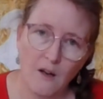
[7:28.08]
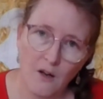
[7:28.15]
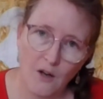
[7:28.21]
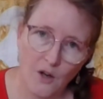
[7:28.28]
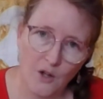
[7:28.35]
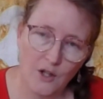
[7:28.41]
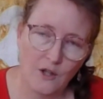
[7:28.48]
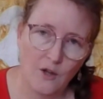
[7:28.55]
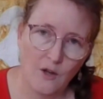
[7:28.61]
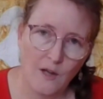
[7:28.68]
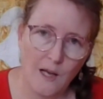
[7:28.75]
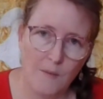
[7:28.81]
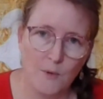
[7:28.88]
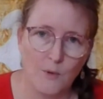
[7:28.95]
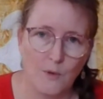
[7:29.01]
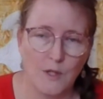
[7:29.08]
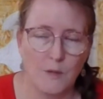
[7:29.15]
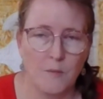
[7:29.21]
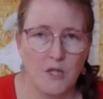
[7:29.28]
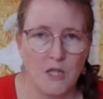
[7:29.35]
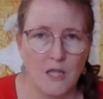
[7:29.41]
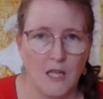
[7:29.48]
On a long arm quilting
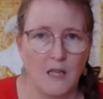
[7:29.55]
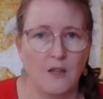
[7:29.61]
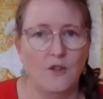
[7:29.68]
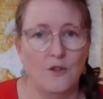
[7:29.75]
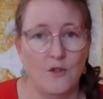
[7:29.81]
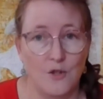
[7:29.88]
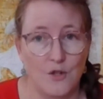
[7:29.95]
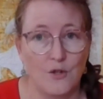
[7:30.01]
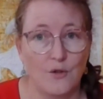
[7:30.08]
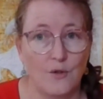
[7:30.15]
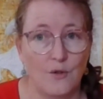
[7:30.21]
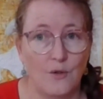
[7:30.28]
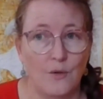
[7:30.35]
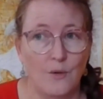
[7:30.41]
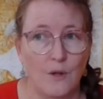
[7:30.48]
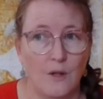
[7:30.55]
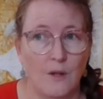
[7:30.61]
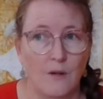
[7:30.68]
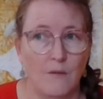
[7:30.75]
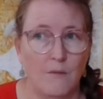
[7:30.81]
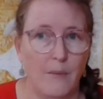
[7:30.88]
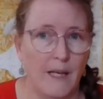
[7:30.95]
machine, you do,
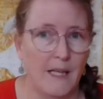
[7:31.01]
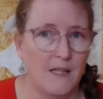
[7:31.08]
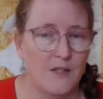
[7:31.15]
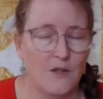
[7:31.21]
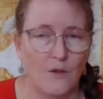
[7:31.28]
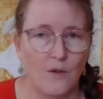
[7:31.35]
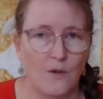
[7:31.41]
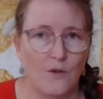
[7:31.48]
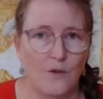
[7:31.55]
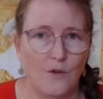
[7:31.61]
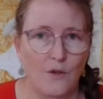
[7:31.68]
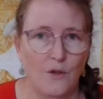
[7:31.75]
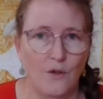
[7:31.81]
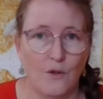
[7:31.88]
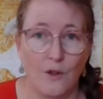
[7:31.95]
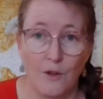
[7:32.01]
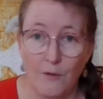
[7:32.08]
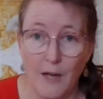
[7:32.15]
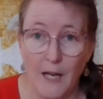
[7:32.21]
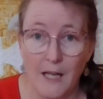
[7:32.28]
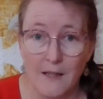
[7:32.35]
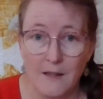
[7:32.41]
based on your
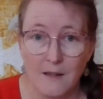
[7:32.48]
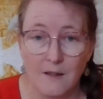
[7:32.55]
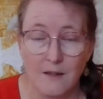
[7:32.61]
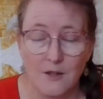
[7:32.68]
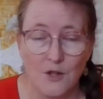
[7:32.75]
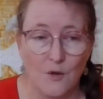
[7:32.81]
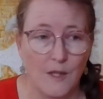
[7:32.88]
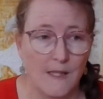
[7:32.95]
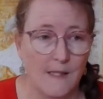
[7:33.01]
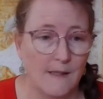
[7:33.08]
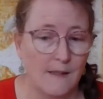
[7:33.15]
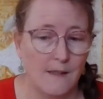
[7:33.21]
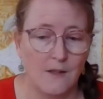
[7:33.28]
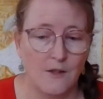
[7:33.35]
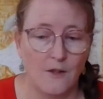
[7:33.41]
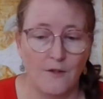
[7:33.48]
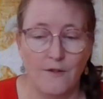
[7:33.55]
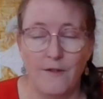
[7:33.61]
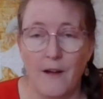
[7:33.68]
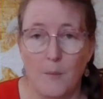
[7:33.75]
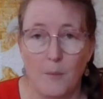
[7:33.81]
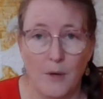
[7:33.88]
thread choices, your
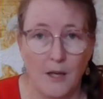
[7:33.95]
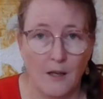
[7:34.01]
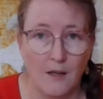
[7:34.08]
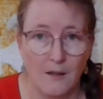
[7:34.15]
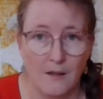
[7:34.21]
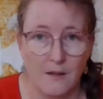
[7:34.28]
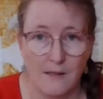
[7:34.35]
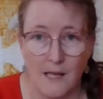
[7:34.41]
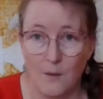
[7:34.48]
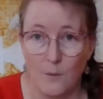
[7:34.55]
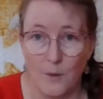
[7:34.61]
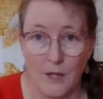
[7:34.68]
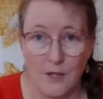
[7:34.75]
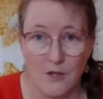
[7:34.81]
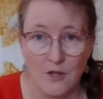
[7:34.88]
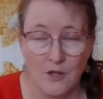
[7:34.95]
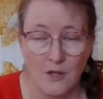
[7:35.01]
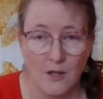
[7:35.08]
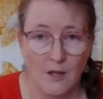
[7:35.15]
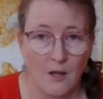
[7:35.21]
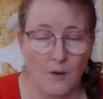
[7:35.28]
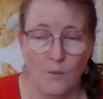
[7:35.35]
fabric, sandwich,
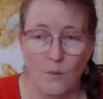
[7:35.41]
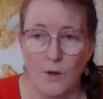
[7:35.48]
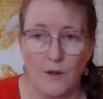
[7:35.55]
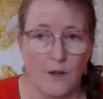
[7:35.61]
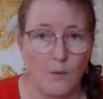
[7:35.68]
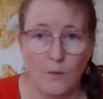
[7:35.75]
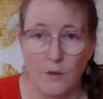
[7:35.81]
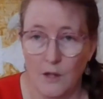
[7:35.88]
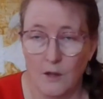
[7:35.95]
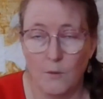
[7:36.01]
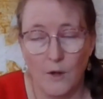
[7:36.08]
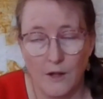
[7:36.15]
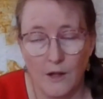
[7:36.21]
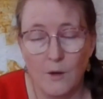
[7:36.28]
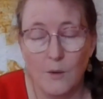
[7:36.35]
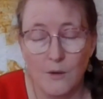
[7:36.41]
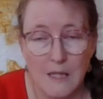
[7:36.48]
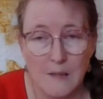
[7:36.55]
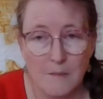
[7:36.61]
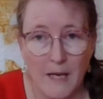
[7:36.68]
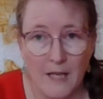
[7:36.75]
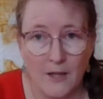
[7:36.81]
what the quilt
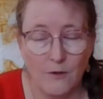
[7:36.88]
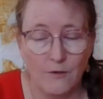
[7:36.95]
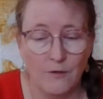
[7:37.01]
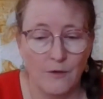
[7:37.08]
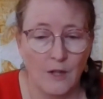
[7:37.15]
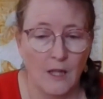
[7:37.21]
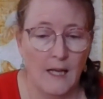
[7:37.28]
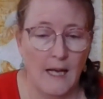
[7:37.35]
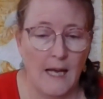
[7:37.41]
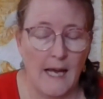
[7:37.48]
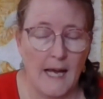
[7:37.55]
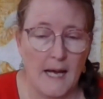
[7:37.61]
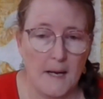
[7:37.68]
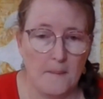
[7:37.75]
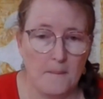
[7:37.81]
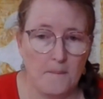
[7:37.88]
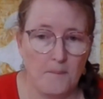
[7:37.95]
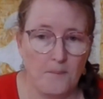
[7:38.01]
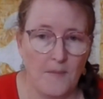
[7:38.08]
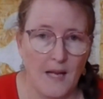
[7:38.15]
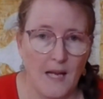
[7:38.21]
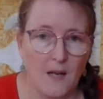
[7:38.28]
is made of, and
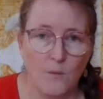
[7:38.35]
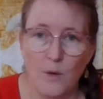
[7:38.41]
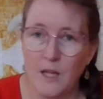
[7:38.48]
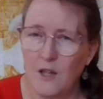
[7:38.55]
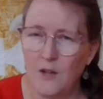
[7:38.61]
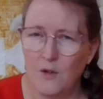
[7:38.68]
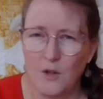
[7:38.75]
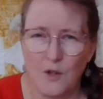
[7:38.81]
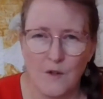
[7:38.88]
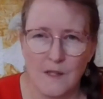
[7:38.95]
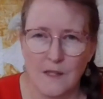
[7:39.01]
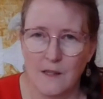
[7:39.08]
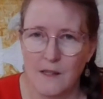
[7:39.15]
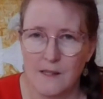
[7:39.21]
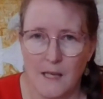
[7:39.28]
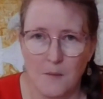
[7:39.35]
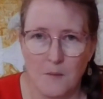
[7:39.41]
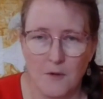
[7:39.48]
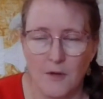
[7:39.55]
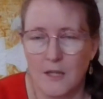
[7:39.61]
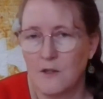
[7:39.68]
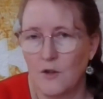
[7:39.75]
whether you're using the same
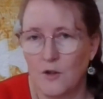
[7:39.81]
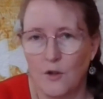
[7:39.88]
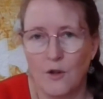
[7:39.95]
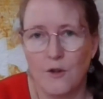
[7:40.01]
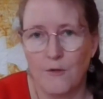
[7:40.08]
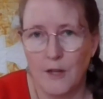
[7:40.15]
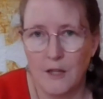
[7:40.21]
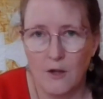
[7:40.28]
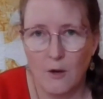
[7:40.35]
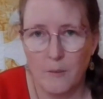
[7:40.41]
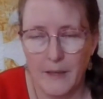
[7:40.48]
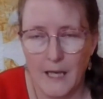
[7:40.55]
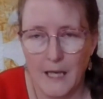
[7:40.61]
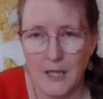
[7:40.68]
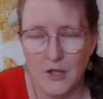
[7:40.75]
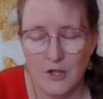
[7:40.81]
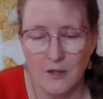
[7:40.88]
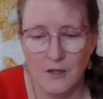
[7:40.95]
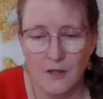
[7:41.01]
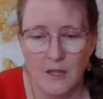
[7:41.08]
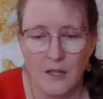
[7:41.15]
thread, so your thread combination.